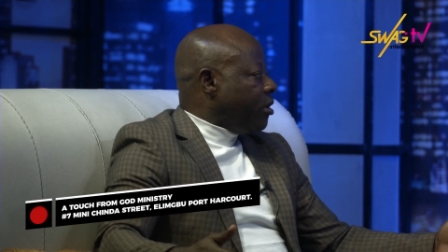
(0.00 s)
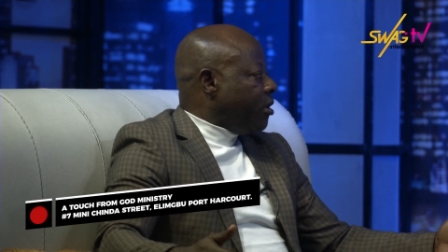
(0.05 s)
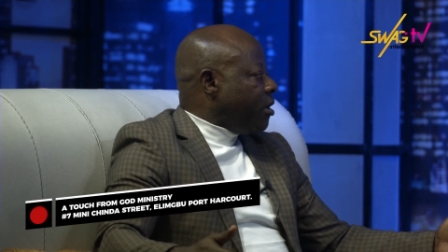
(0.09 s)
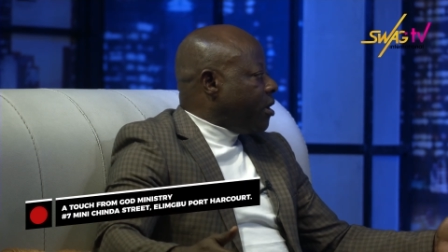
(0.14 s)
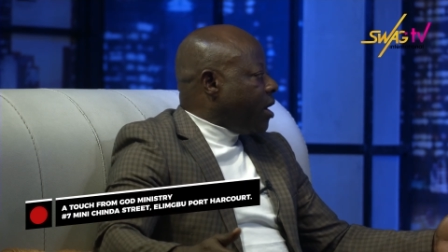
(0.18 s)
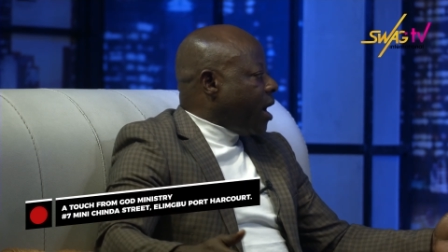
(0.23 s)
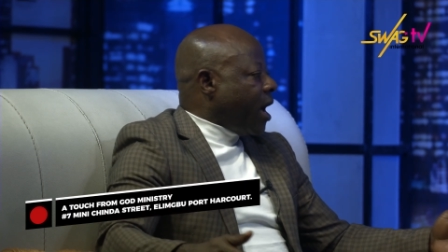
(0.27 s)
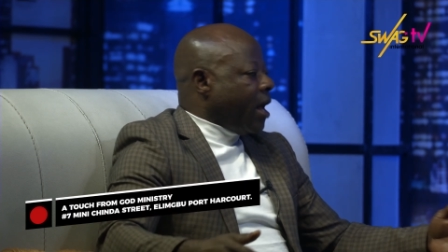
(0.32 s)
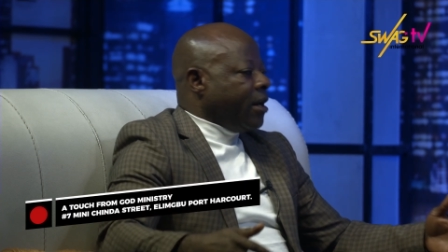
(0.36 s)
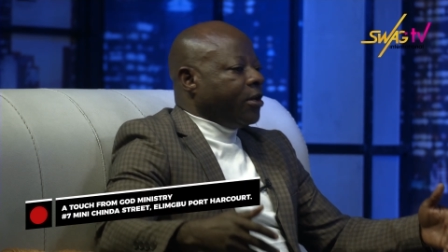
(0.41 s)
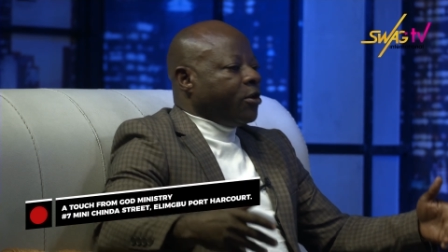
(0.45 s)
Mm.
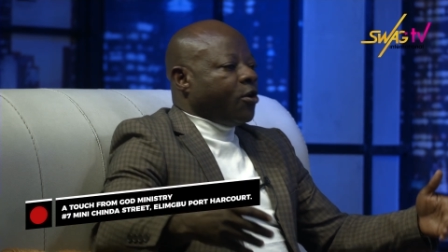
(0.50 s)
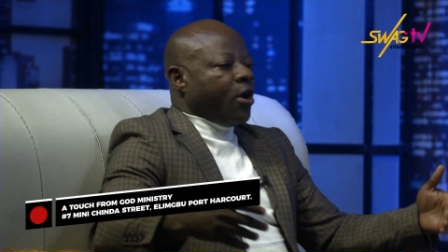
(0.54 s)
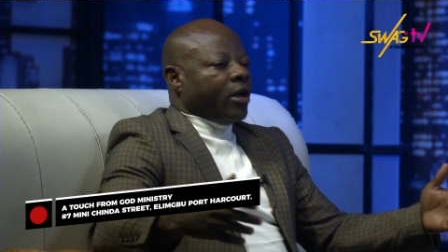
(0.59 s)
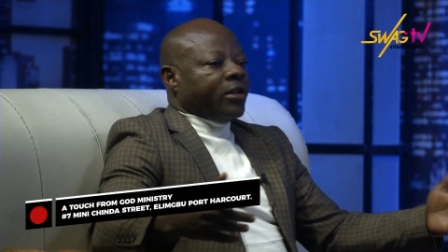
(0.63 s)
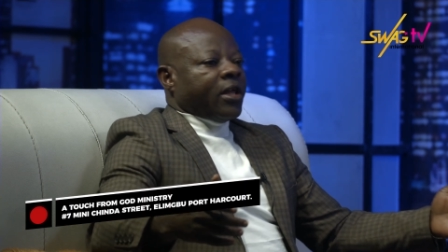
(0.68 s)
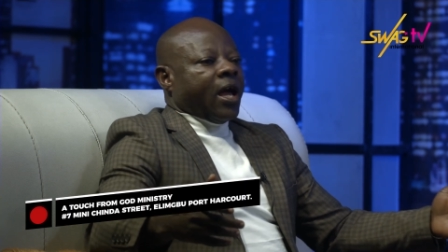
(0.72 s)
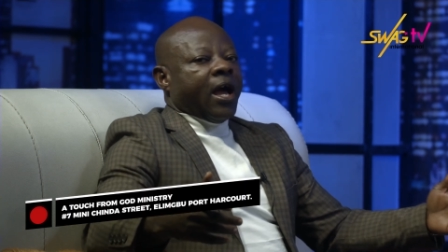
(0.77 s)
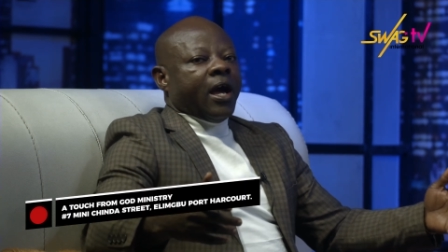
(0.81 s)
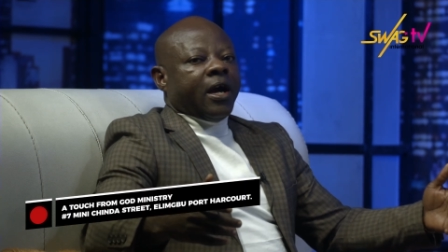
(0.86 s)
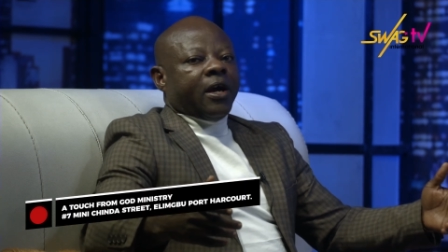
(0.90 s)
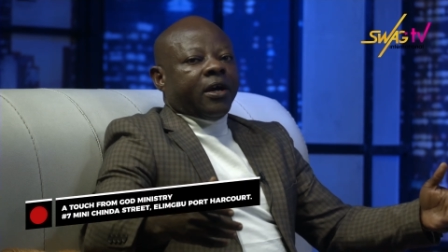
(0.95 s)
And he
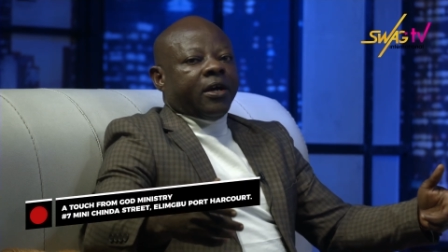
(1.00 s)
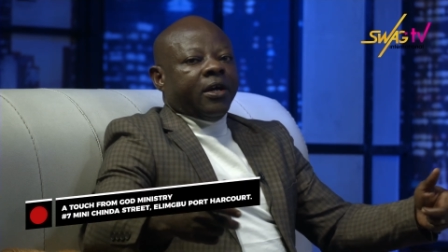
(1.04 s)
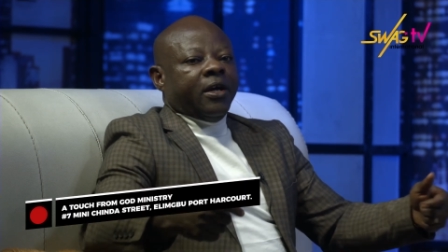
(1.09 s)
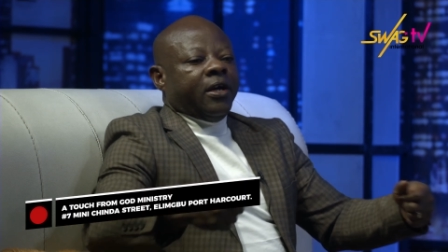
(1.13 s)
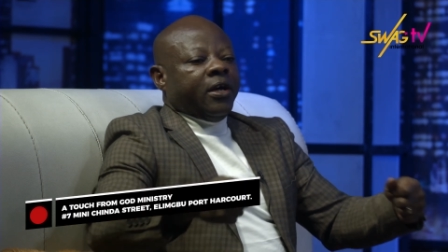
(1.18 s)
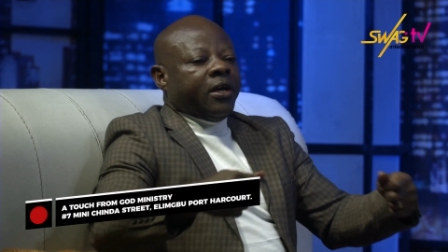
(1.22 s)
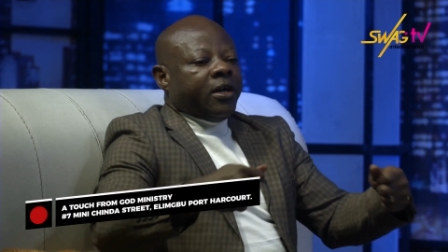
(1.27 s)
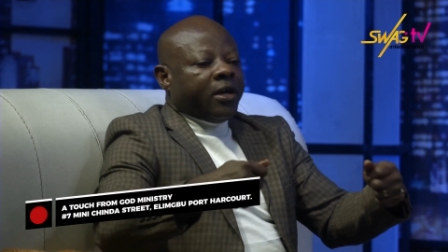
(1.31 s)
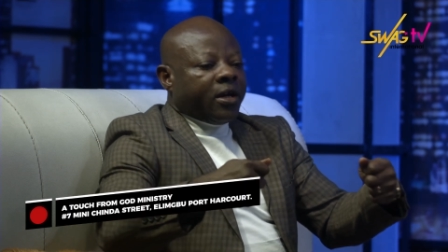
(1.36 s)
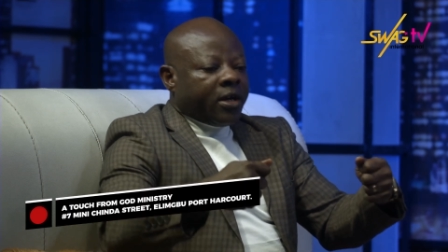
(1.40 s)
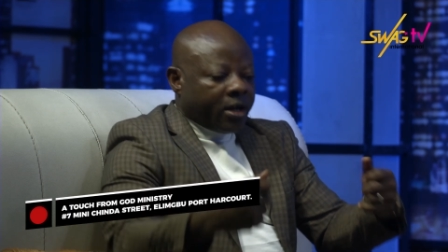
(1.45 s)
got
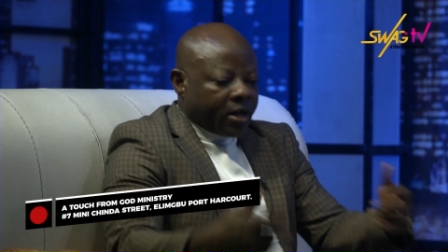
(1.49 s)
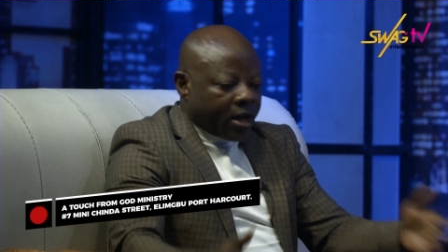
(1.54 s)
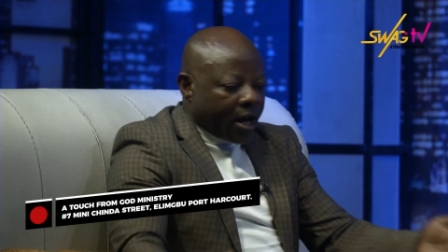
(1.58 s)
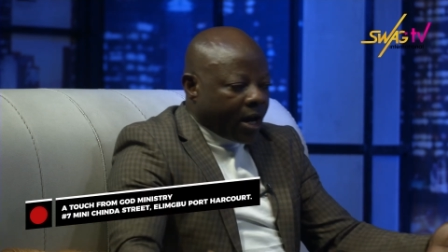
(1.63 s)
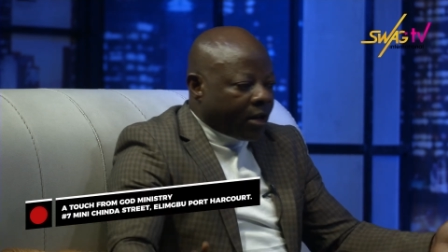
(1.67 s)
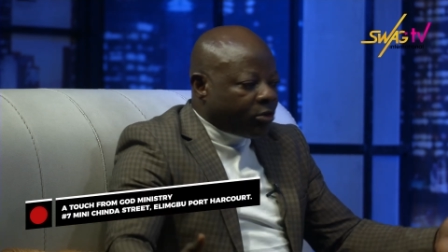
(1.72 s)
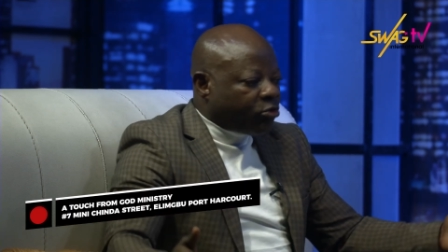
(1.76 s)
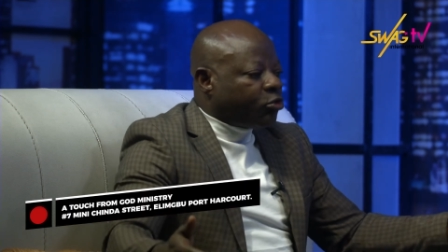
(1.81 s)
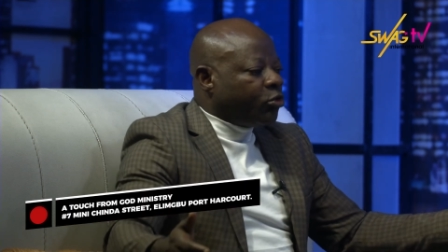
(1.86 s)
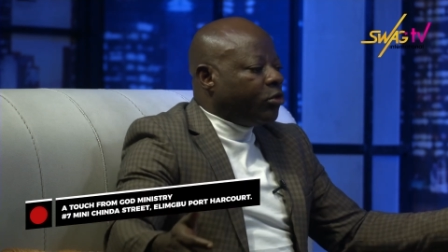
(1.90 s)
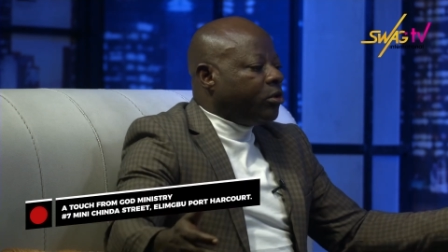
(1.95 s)
angry
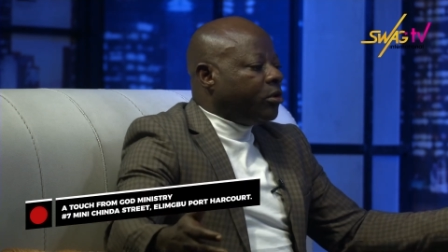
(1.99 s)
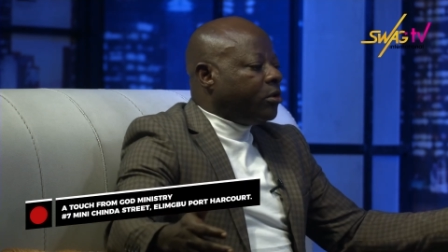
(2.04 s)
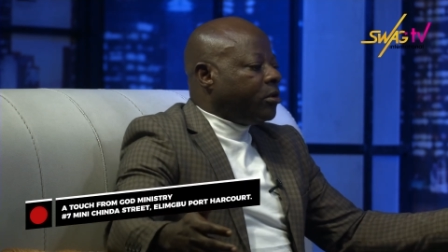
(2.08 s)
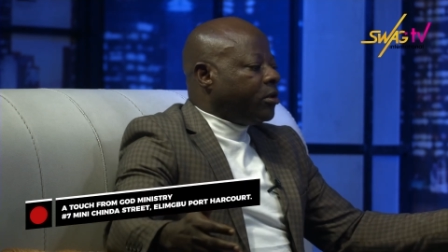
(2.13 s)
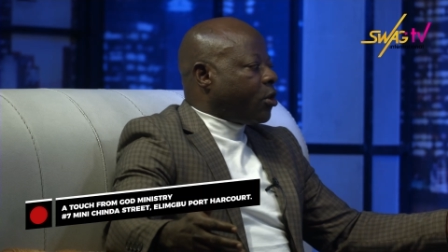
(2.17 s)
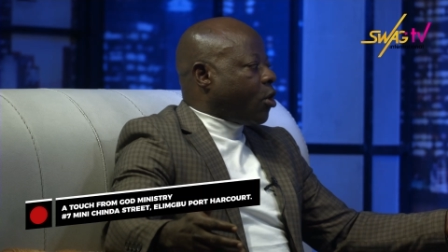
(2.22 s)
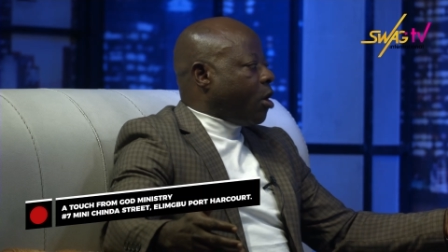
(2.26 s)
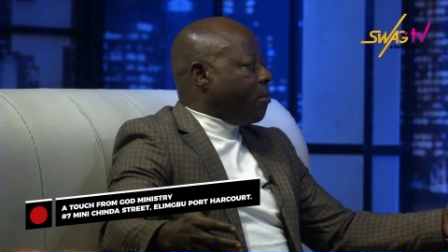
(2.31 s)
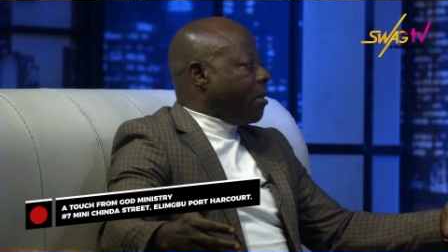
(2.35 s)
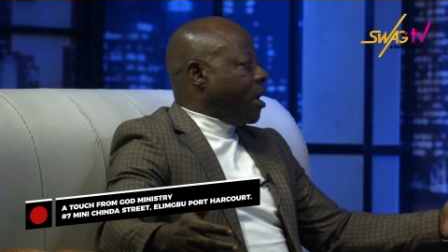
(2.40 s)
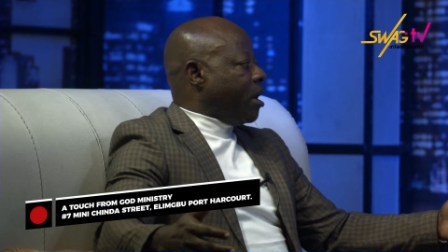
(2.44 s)
and threw
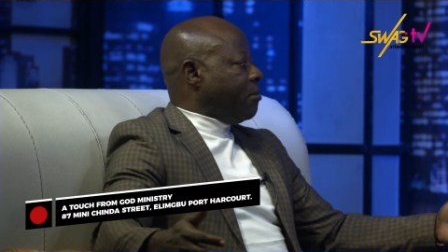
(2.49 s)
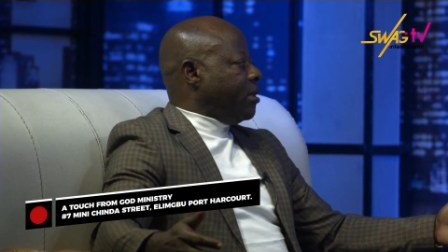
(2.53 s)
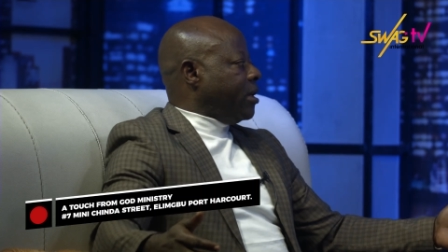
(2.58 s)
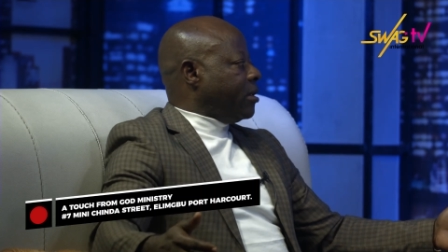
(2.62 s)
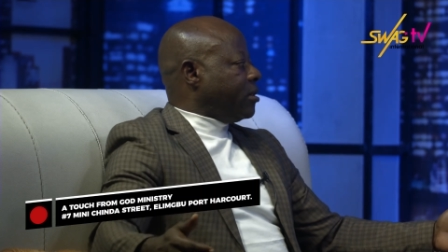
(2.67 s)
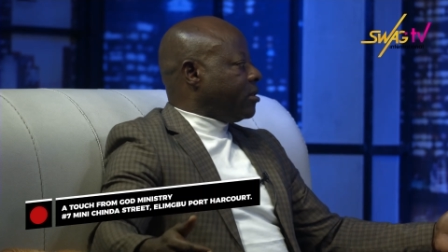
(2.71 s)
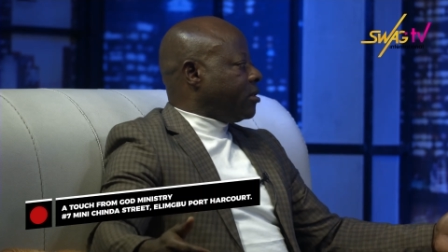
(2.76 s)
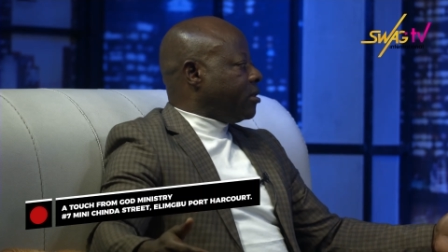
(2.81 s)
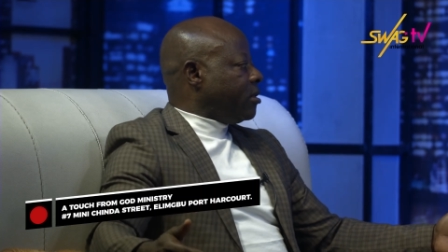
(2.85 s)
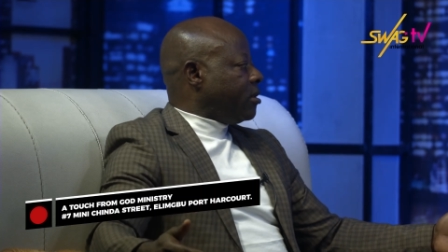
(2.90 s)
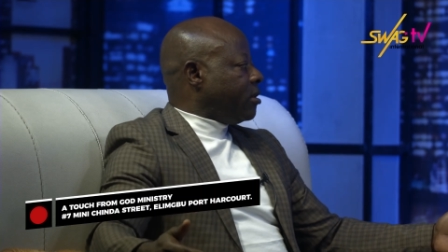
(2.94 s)
the commandment.
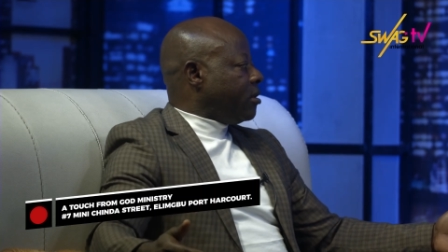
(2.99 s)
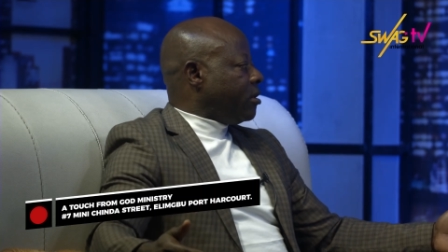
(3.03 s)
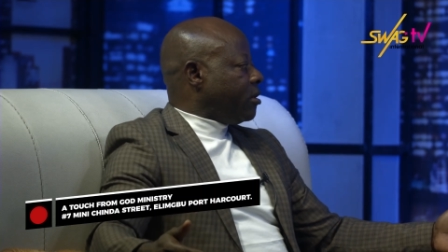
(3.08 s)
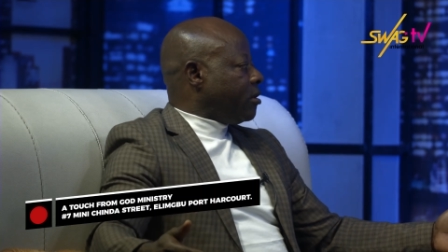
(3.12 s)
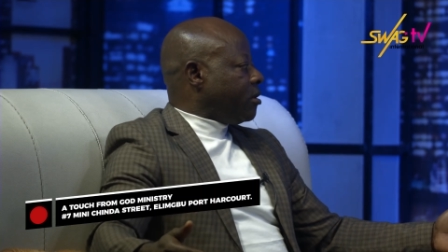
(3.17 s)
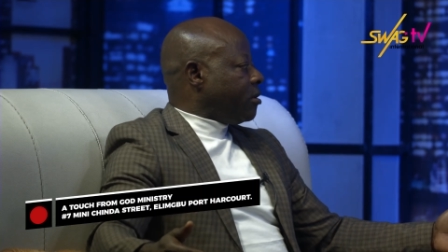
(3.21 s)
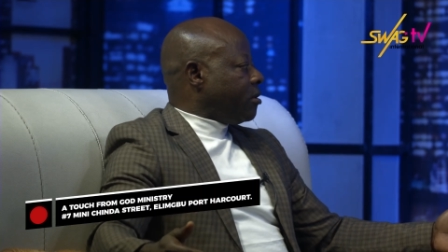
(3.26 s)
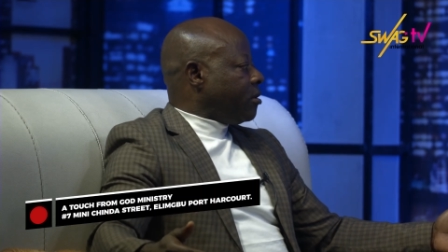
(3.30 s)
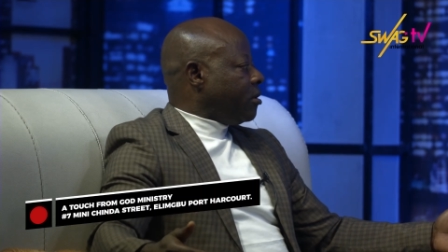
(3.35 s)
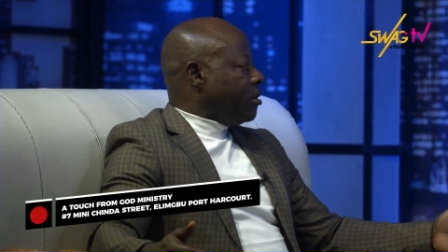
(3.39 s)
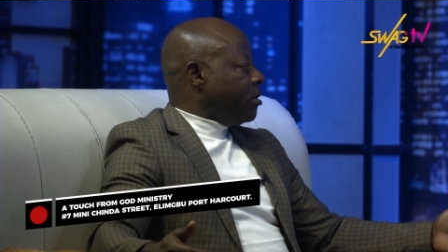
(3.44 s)

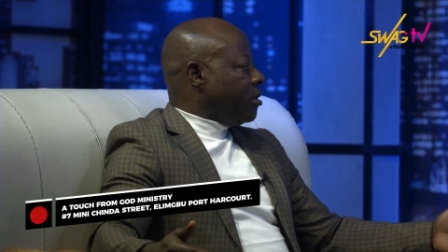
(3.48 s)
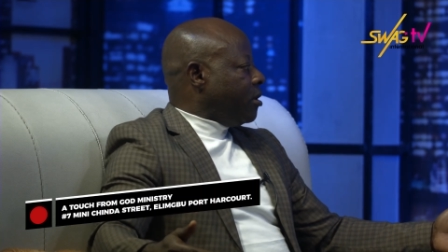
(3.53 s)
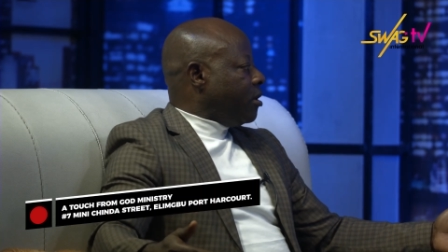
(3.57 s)
Okay.